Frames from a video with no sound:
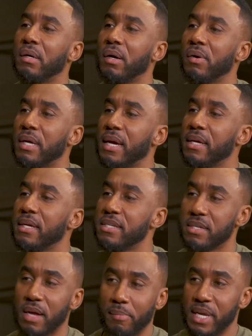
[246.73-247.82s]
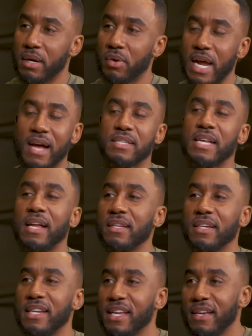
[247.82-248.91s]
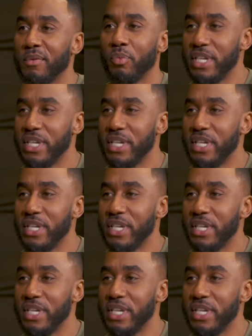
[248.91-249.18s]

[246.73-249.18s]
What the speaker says: Okay. Yeah. Cause I mean, on the outside looking in,